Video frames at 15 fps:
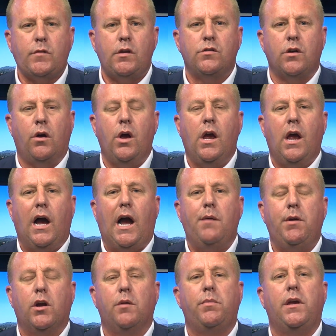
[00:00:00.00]
So
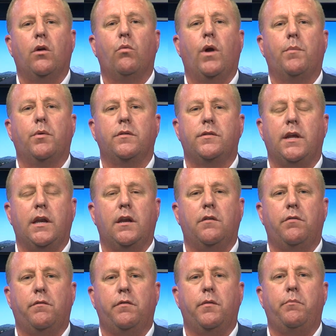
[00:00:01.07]
I'm here to be a
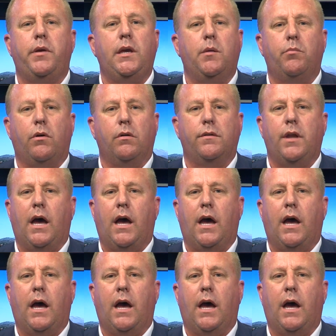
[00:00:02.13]
representative of the people,